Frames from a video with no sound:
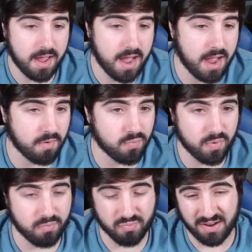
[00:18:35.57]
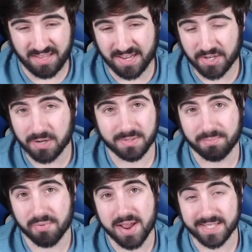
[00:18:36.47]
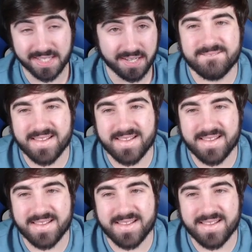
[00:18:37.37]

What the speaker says: really, in terms of price.